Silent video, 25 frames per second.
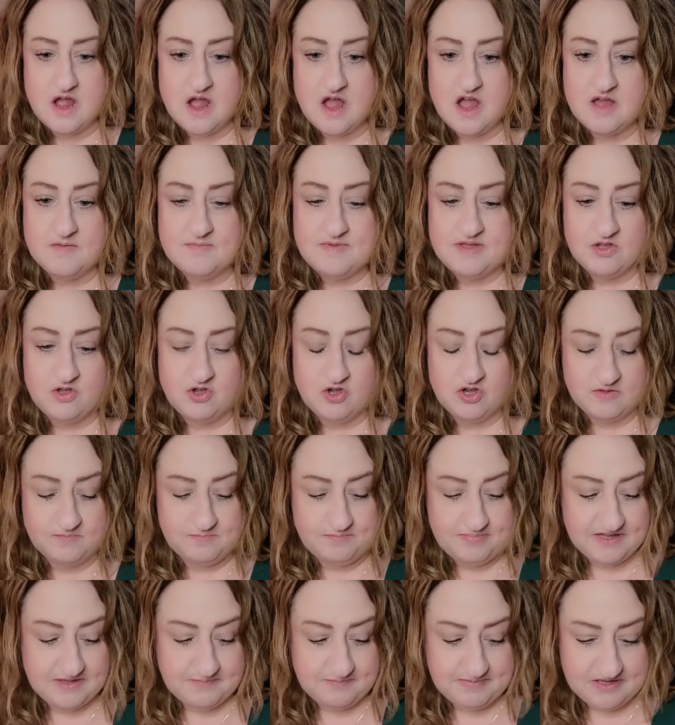It
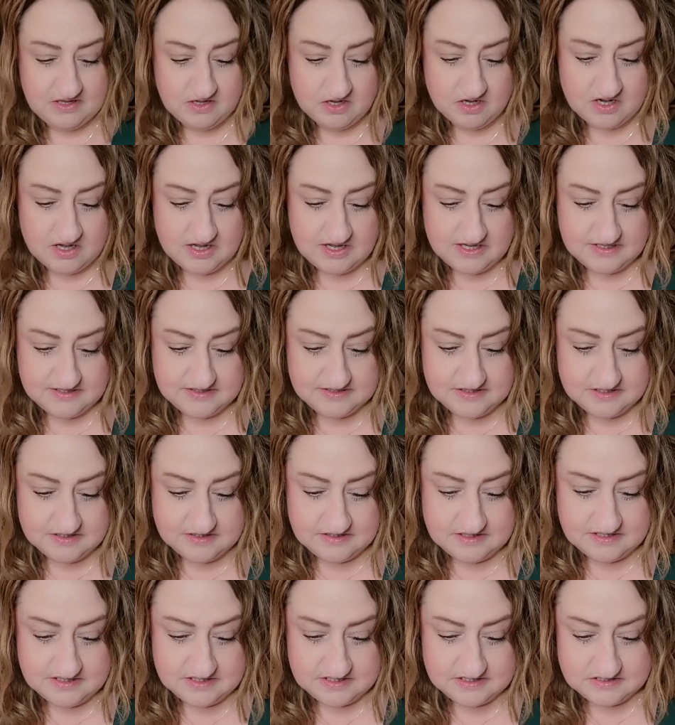could be because
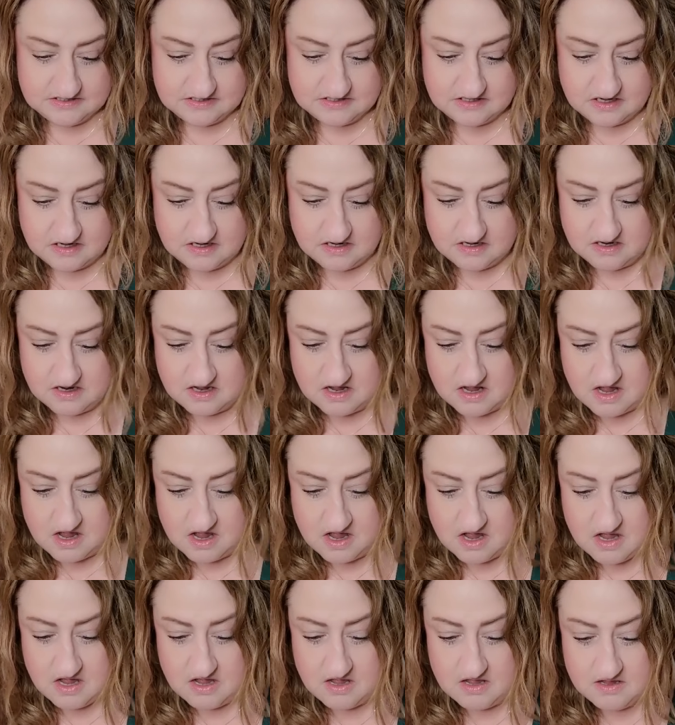this
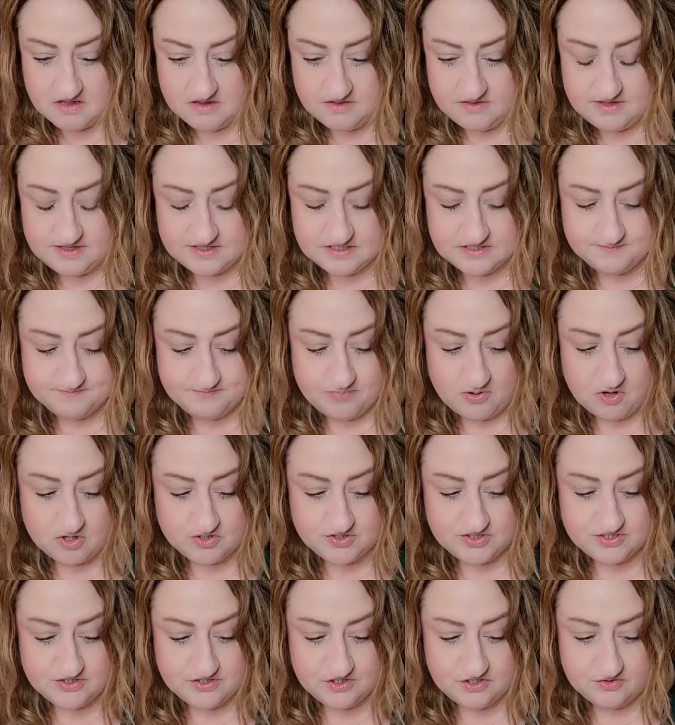
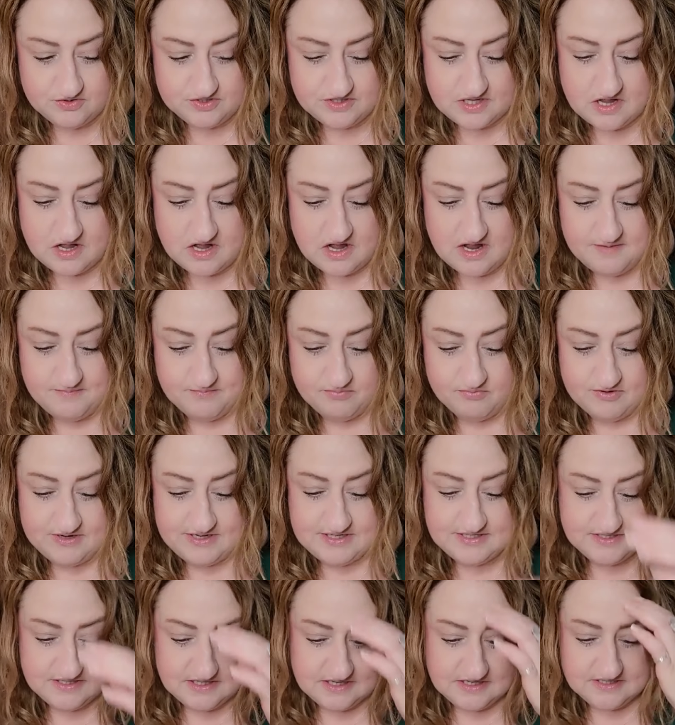person who's the high
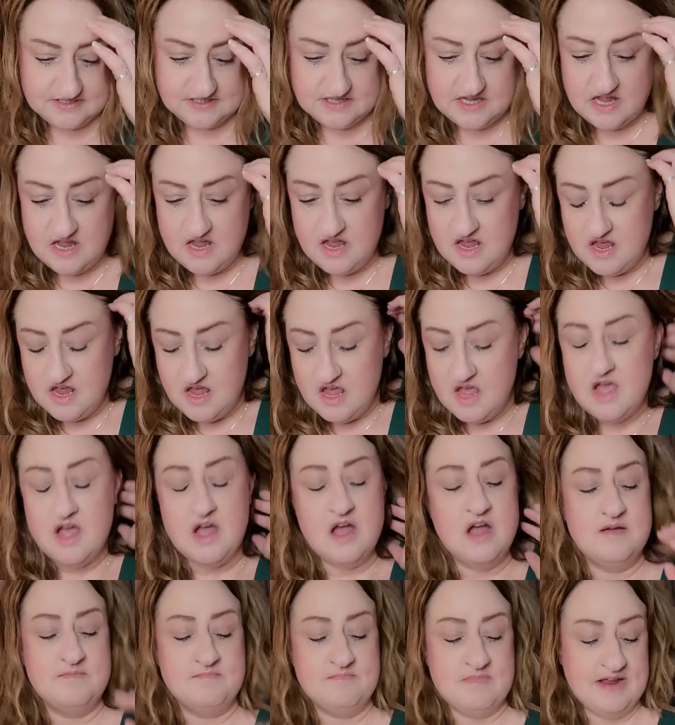priestess
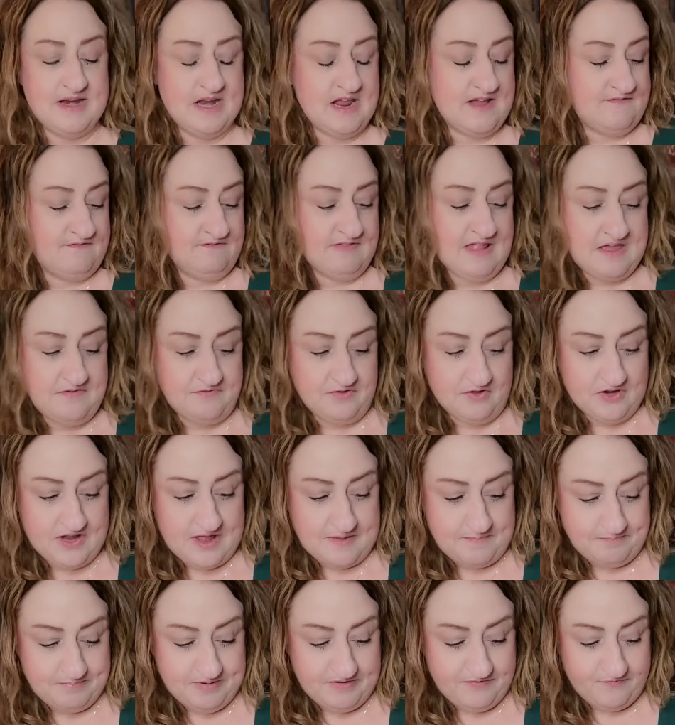might have leveled
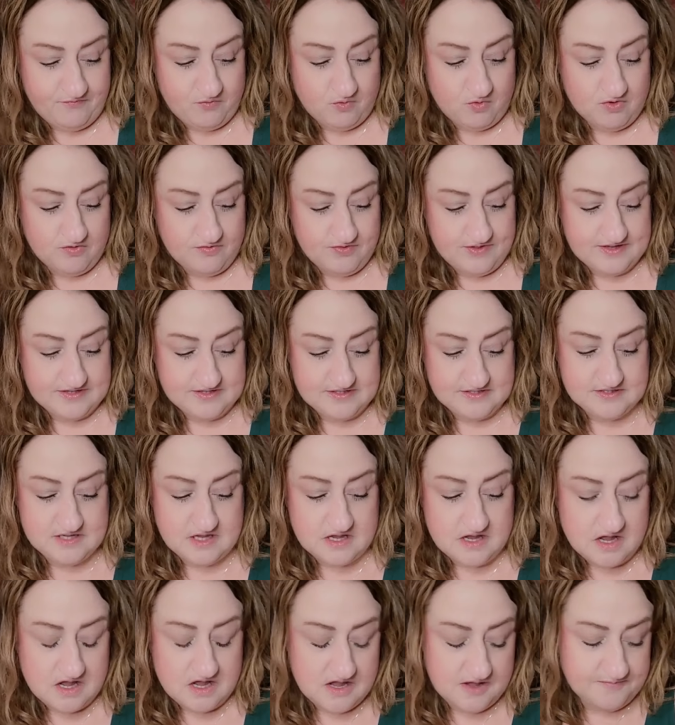up before
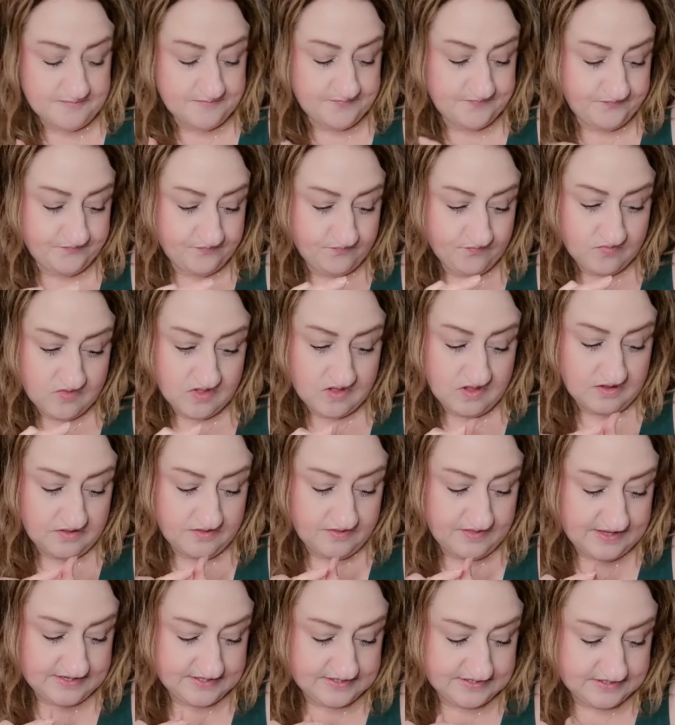this
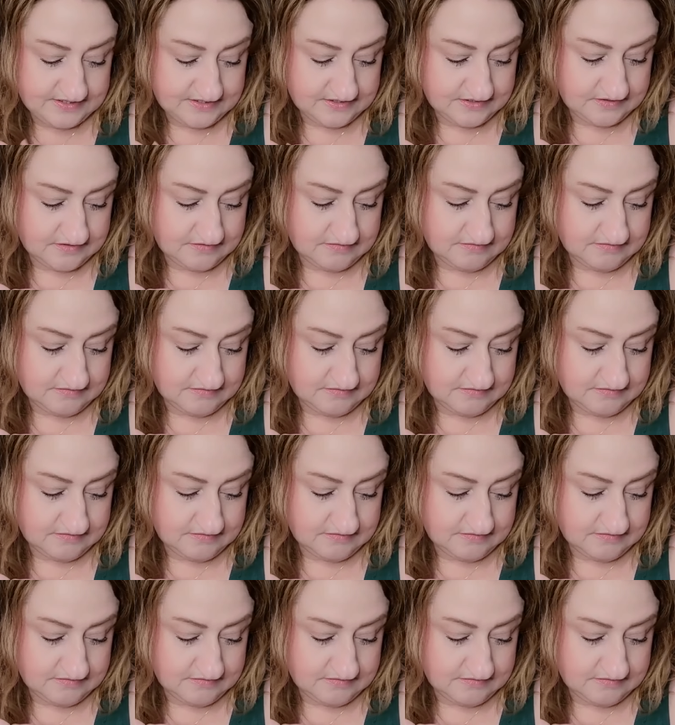this